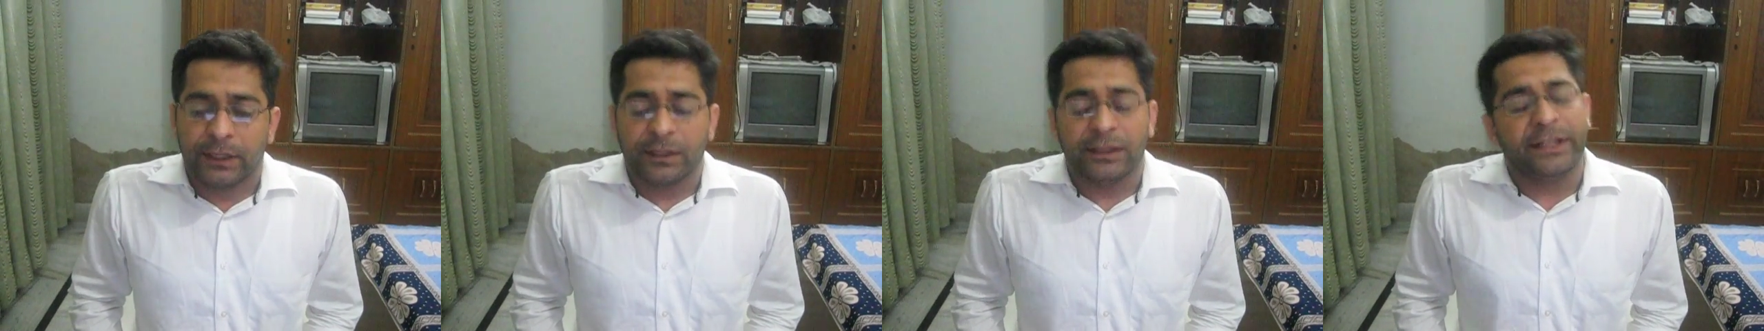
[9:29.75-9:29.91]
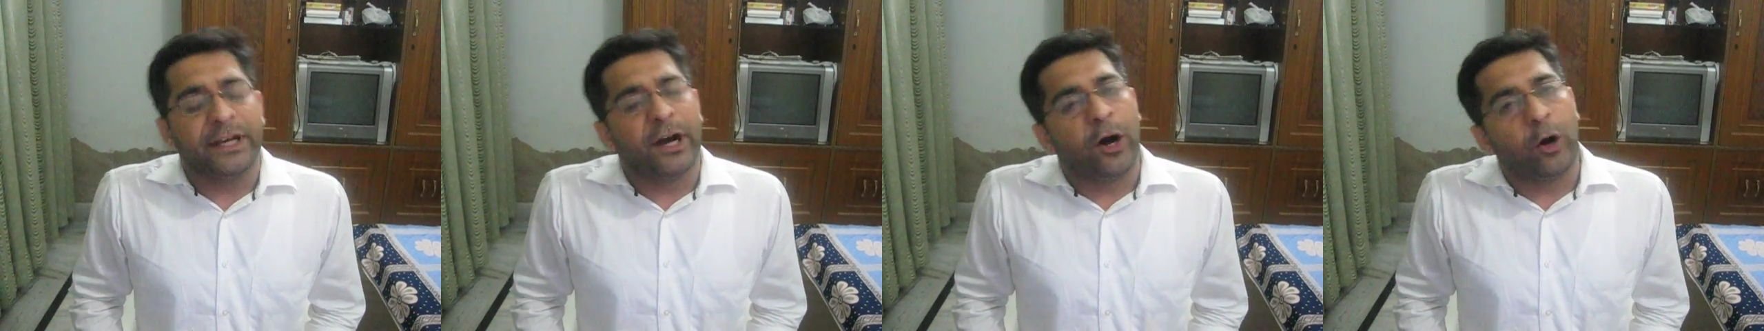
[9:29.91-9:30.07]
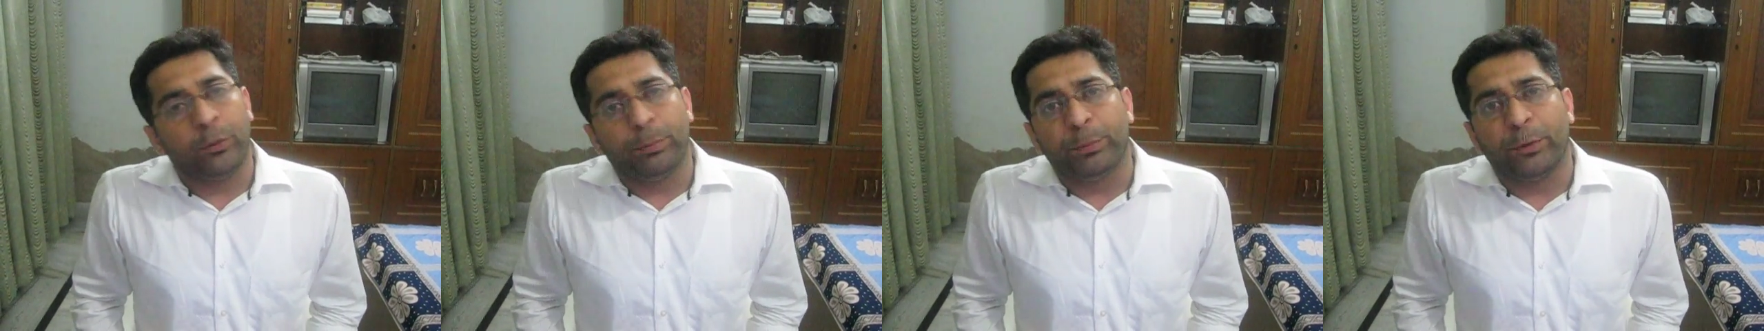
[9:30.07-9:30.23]

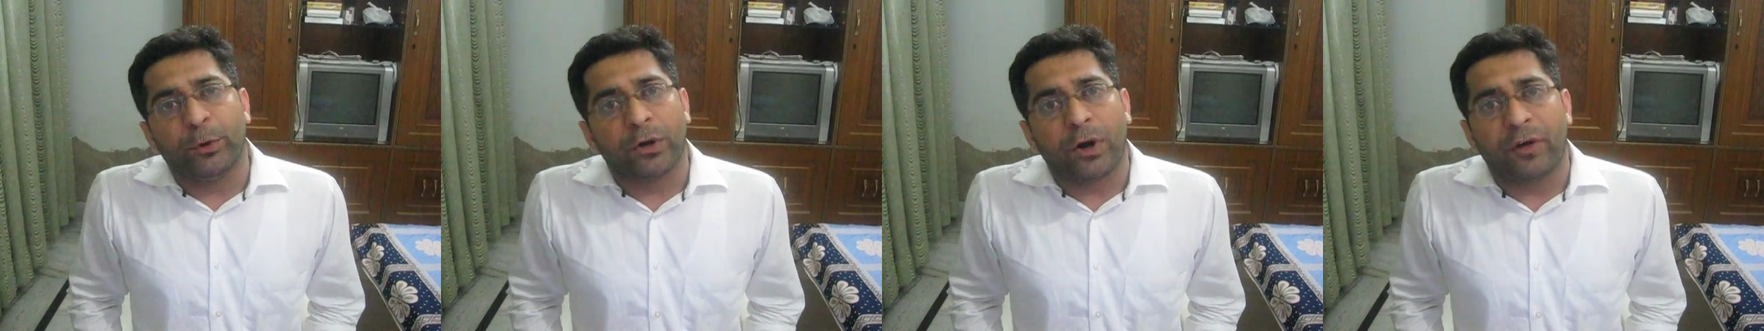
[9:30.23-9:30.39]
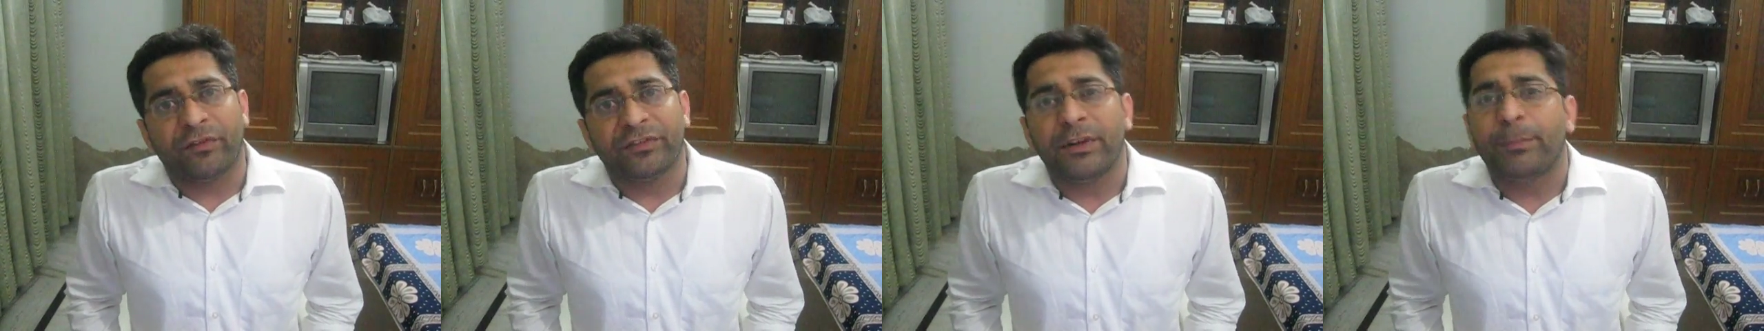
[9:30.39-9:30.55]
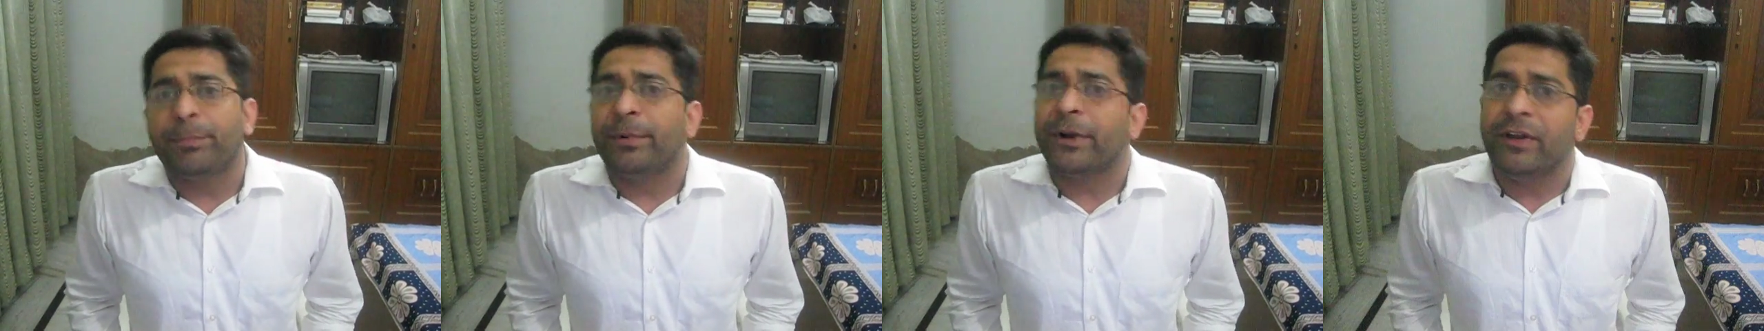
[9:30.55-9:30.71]
the output
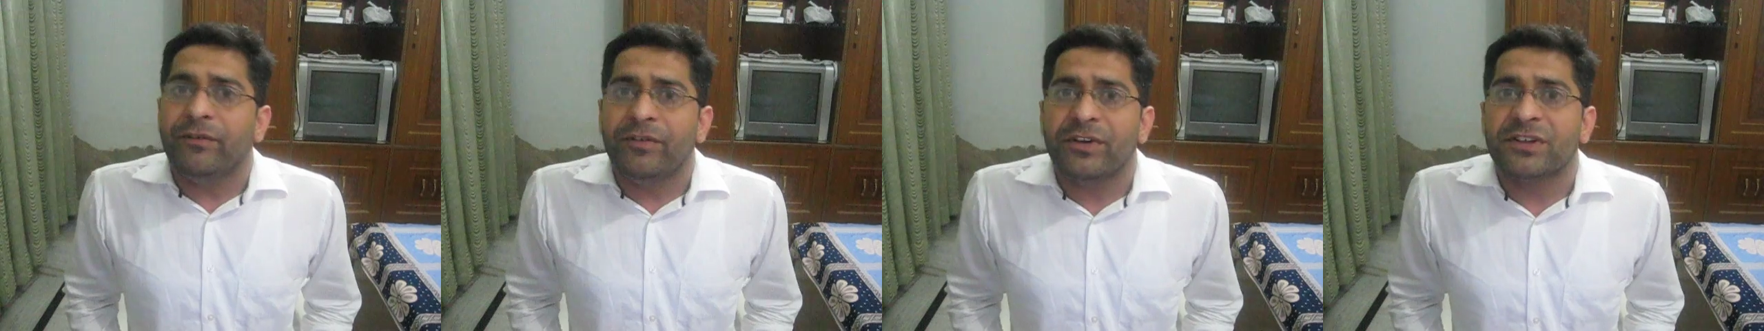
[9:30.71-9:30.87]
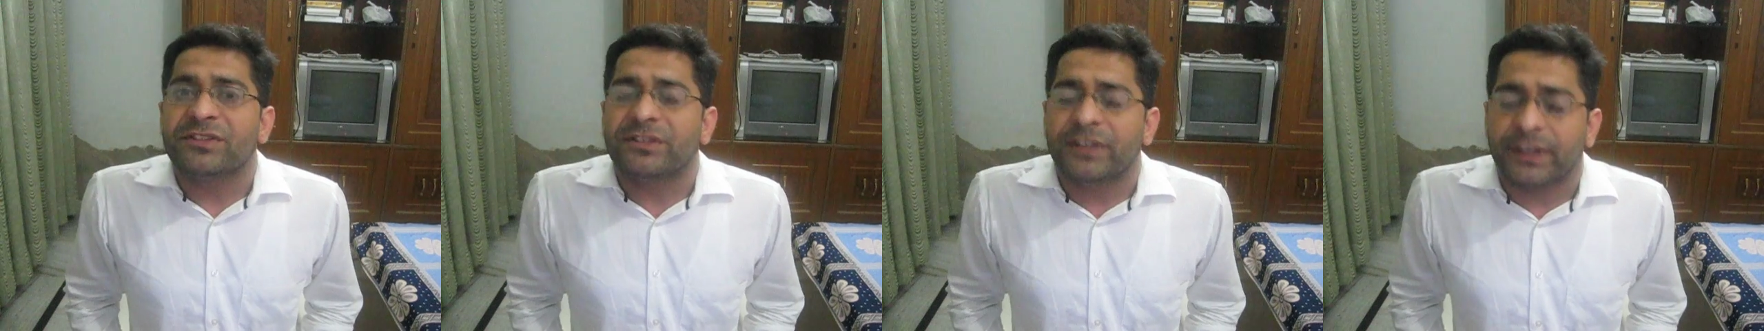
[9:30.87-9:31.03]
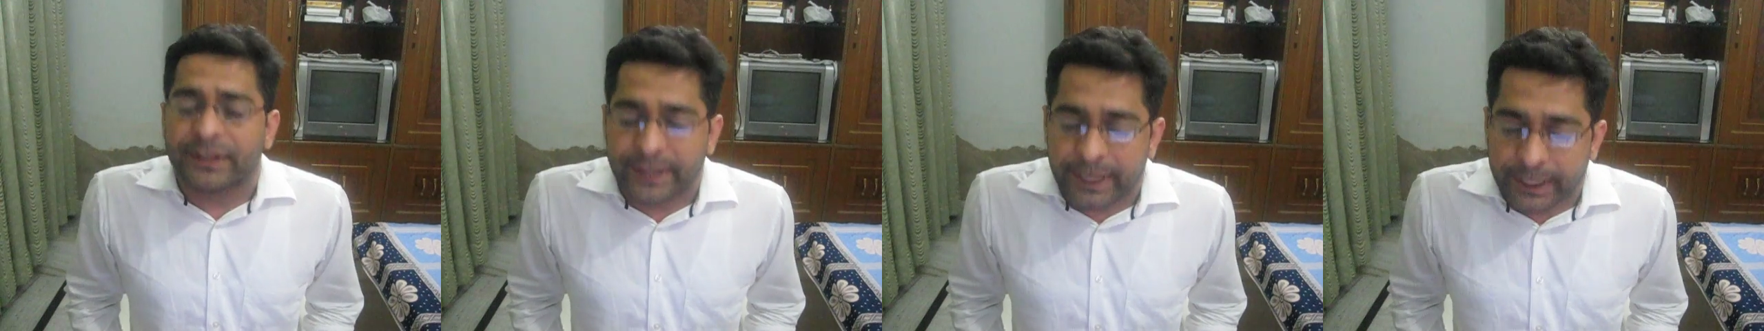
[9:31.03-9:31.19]
of the previous
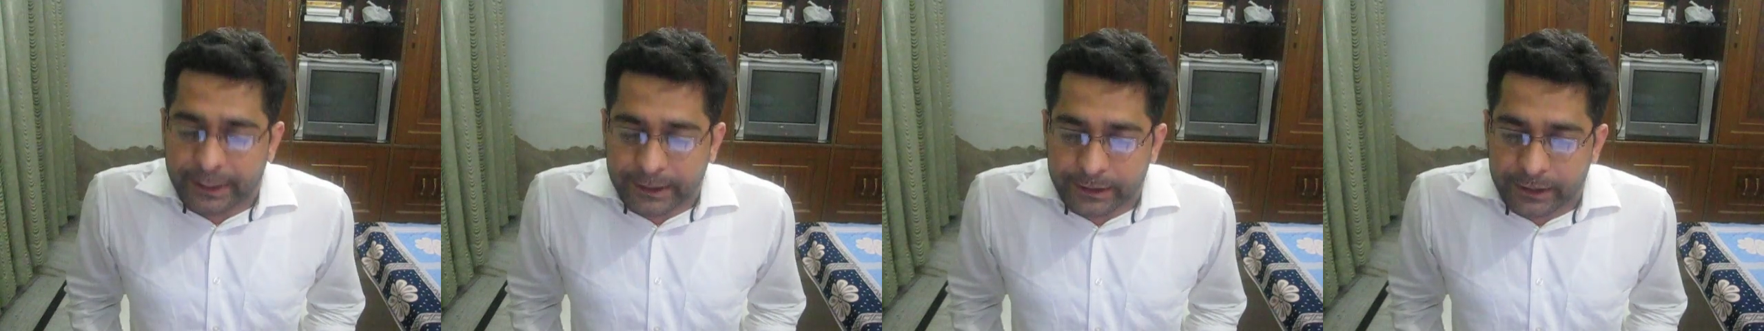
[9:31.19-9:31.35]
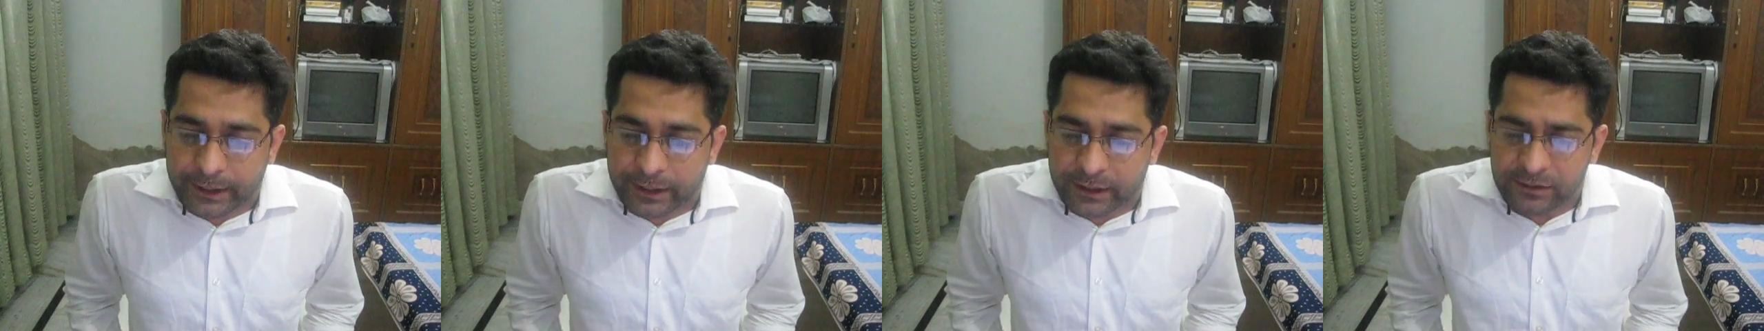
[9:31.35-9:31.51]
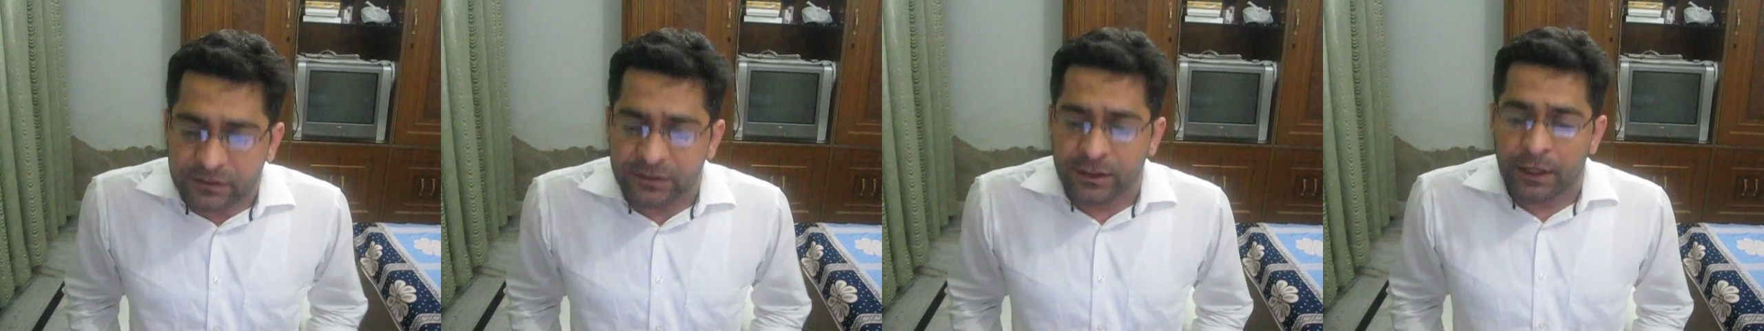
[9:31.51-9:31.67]

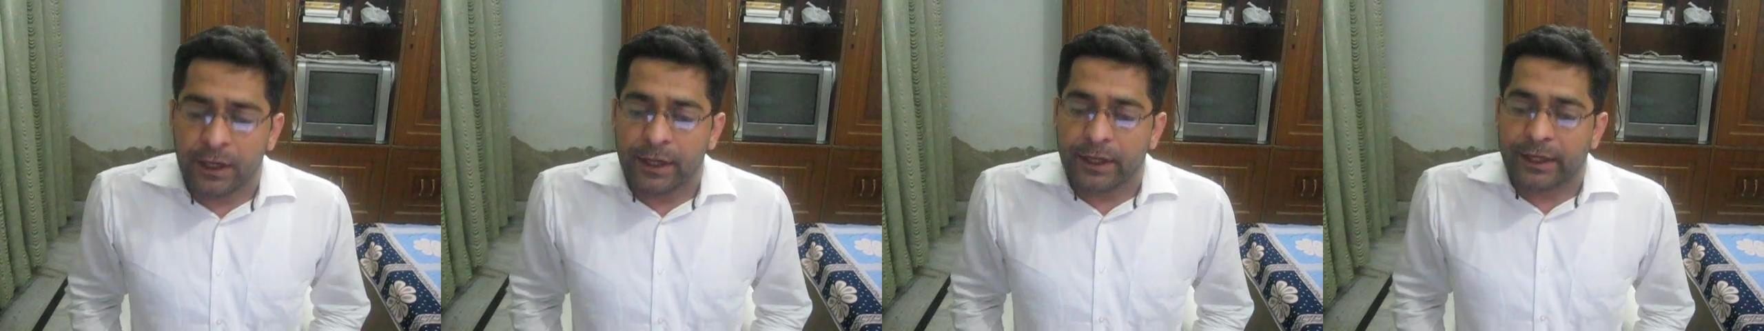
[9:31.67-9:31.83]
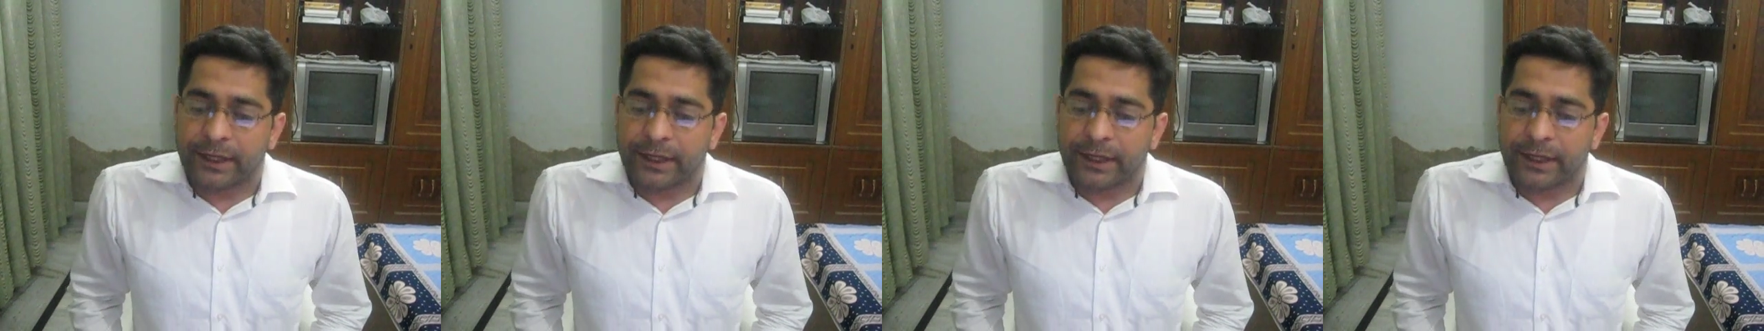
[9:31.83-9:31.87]
detectors